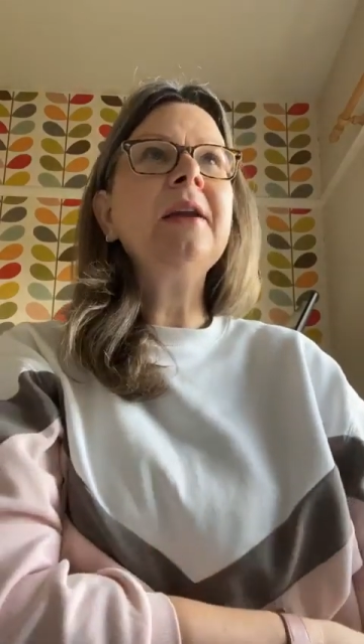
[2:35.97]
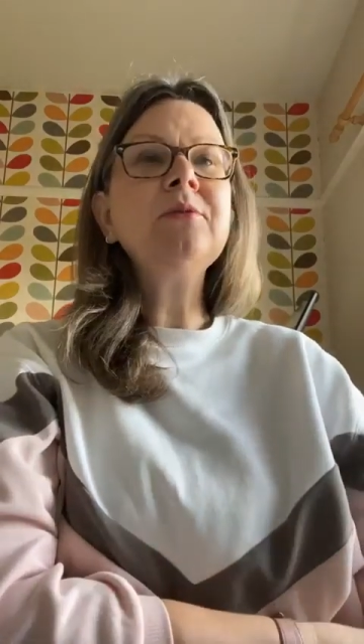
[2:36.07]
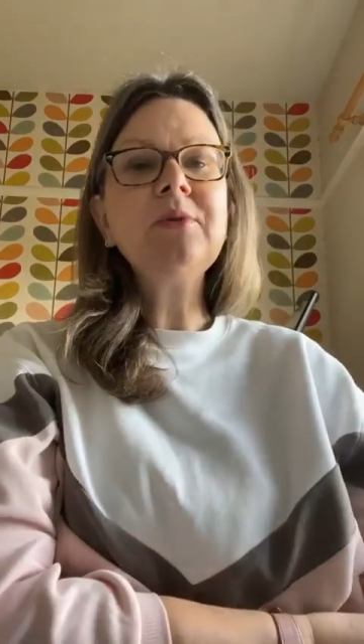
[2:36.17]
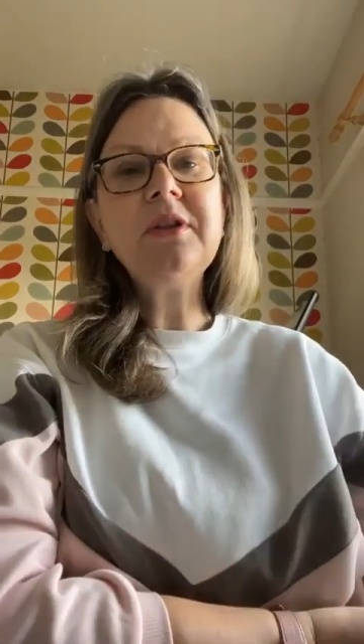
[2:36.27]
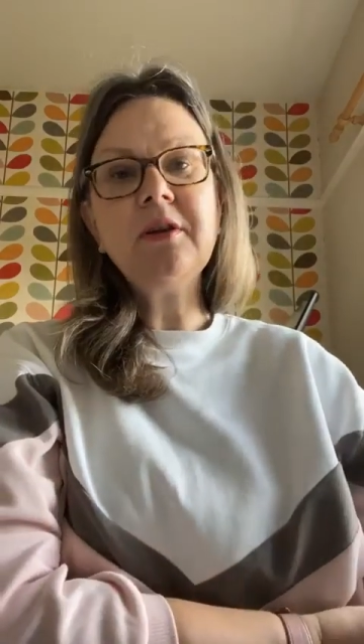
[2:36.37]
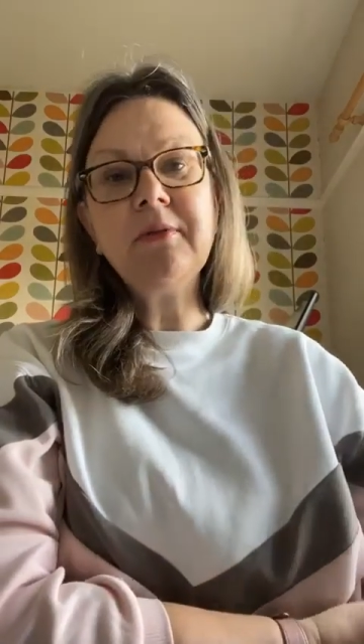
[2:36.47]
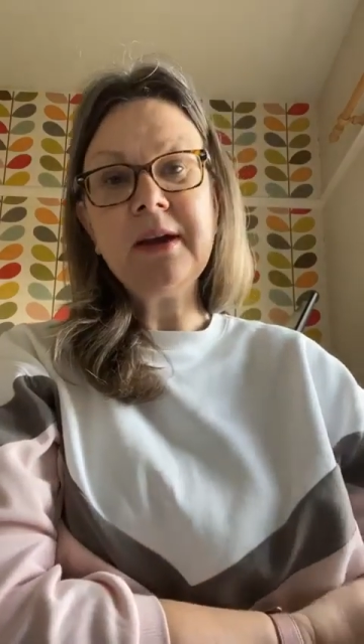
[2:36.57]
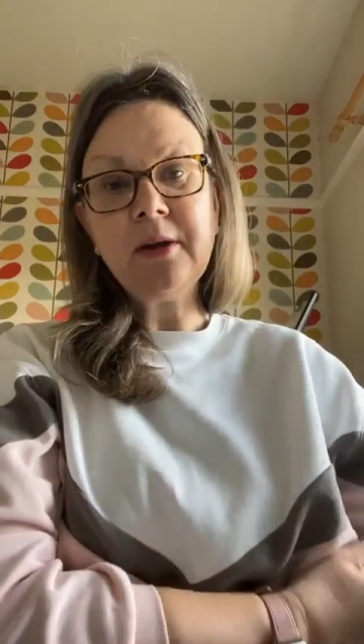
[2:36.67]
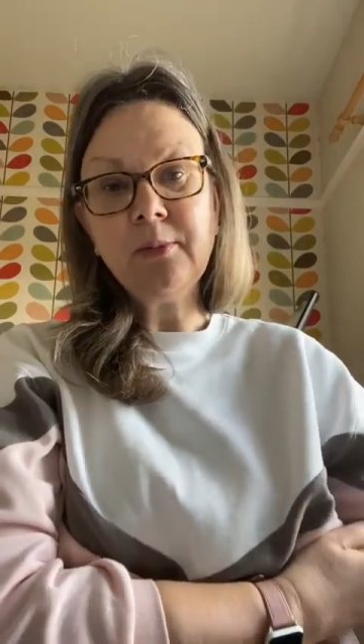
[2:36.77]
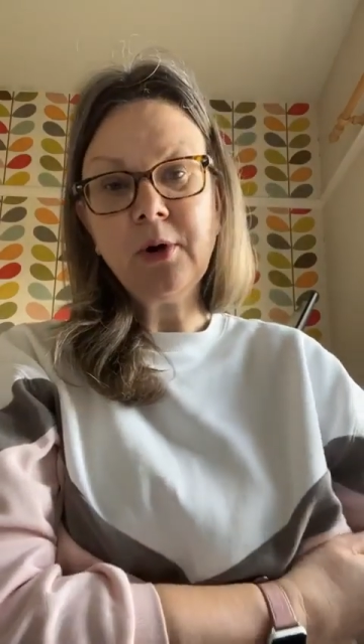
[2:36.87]
and with your
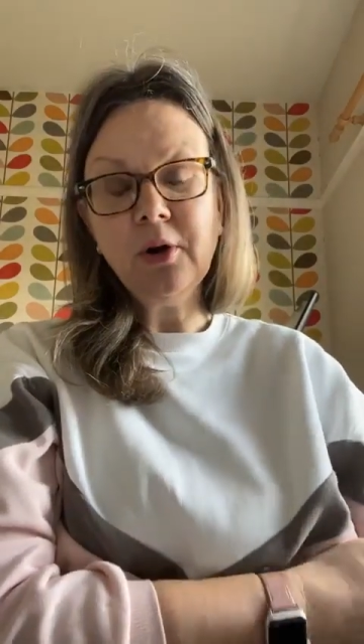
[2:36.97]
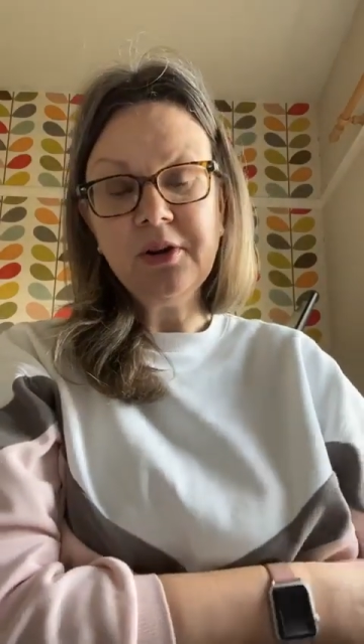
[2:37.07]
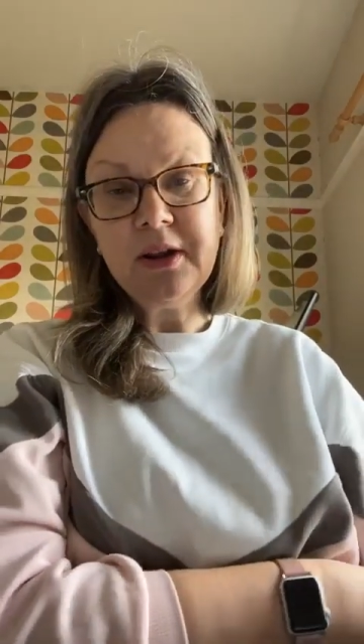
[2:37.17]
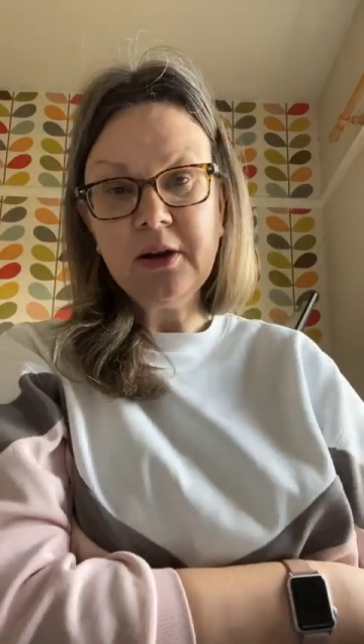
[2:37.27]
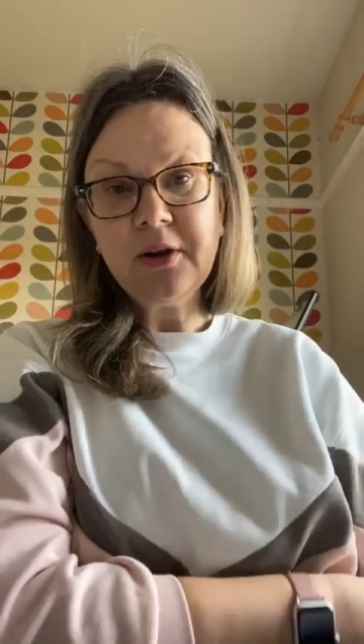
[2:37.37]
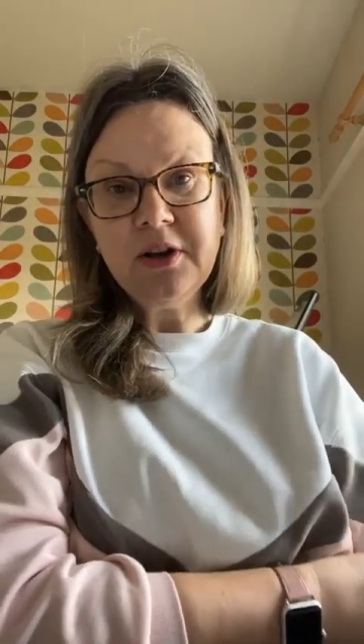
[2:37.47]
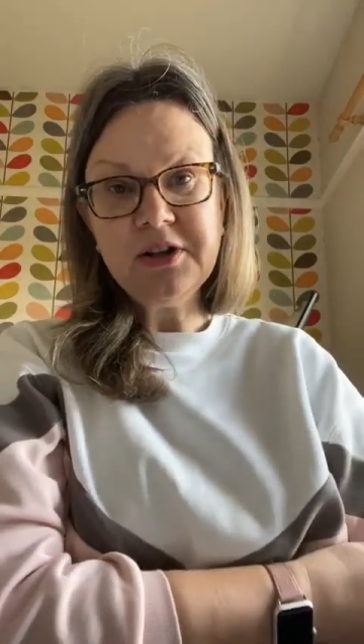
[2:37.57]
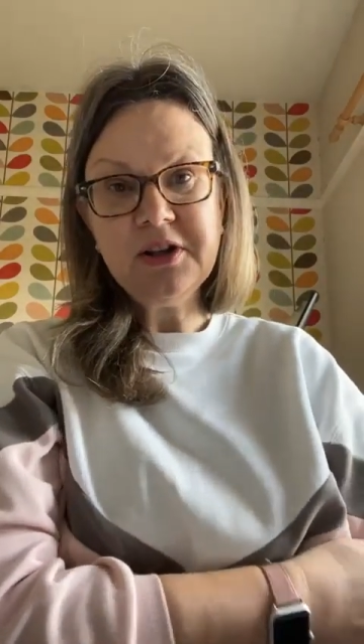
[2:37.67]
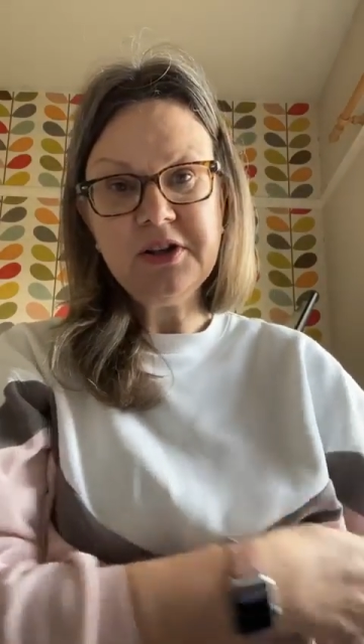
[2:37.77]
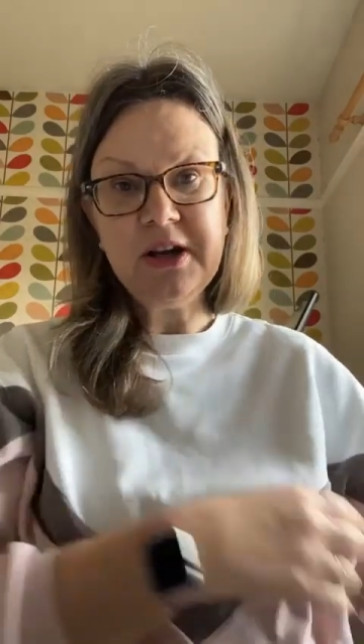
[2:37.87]
income goal that you're
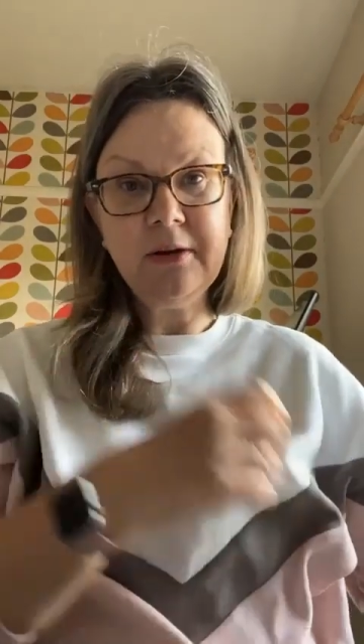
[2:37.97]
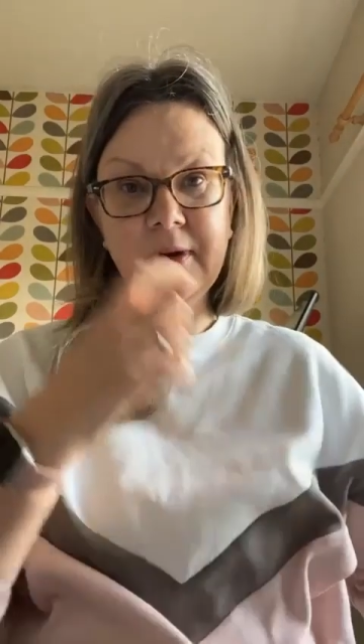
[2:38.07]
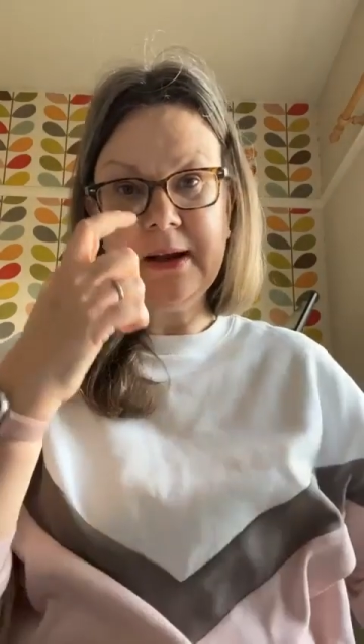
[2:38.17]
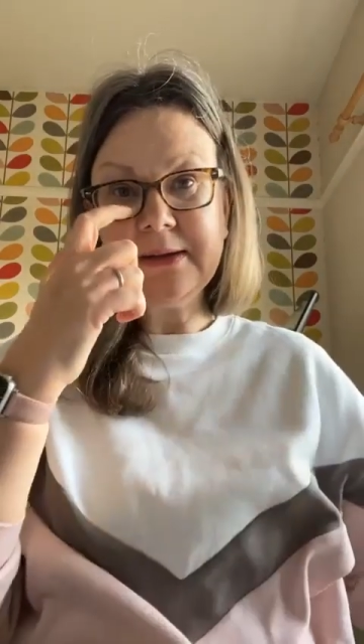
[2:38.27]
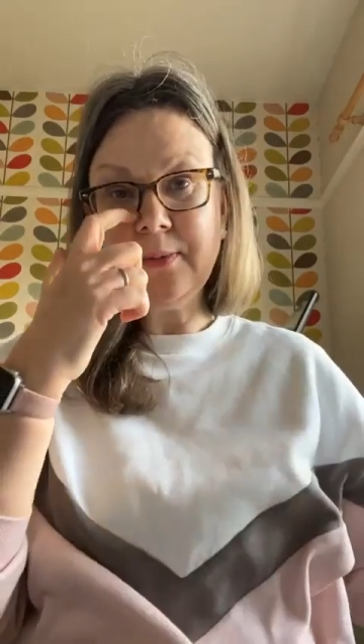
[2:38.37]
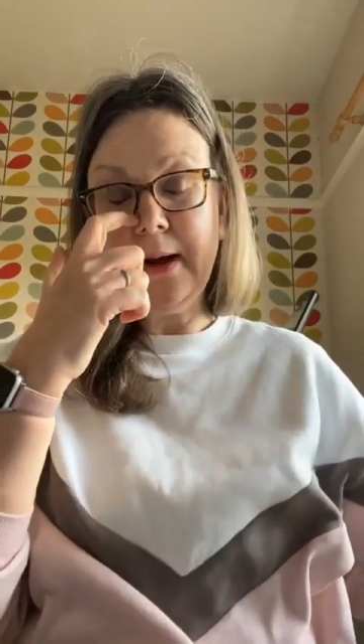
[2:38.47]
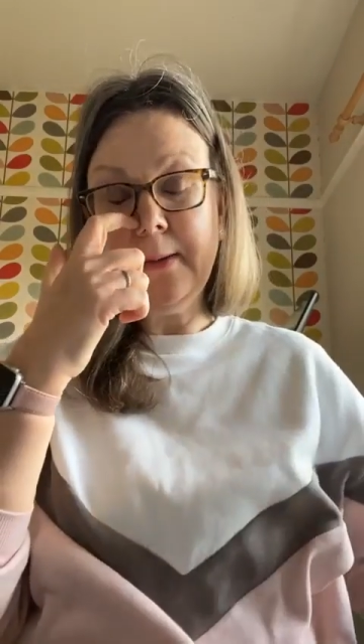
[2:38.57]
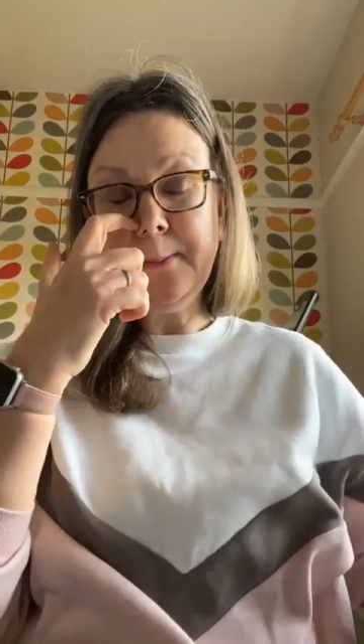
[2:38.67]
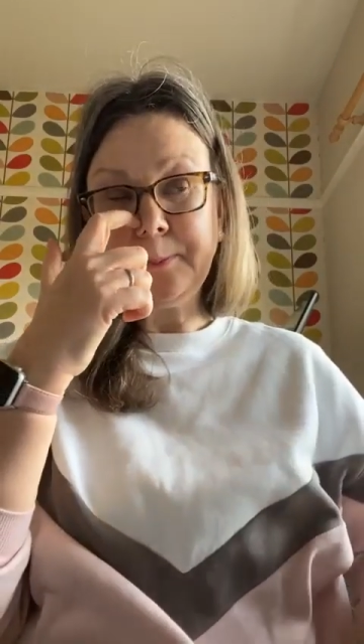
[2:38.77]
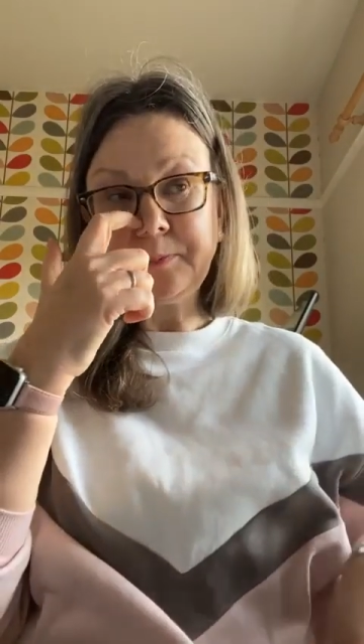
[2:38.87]
looking to generate as
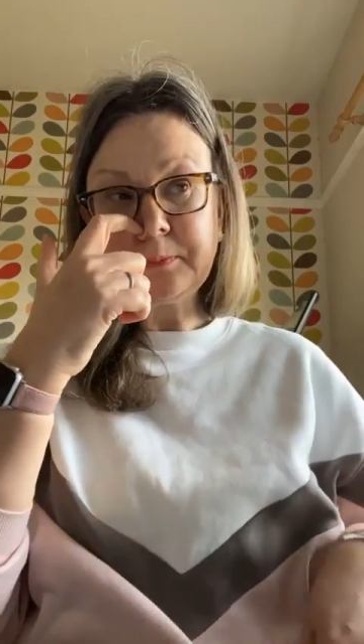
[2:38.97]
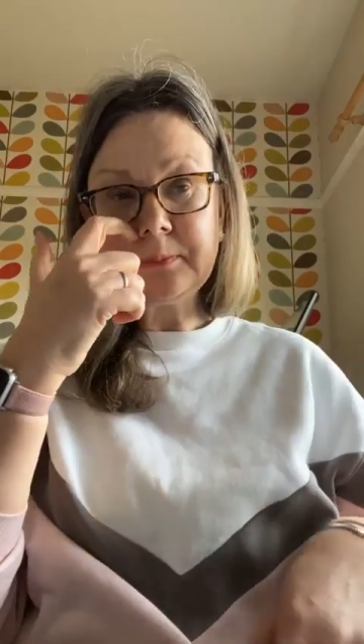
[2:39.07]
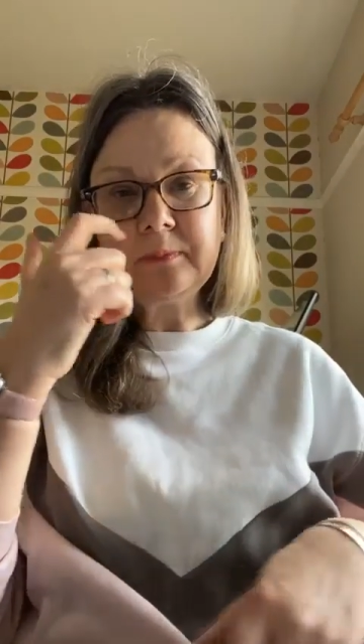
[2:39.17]
well.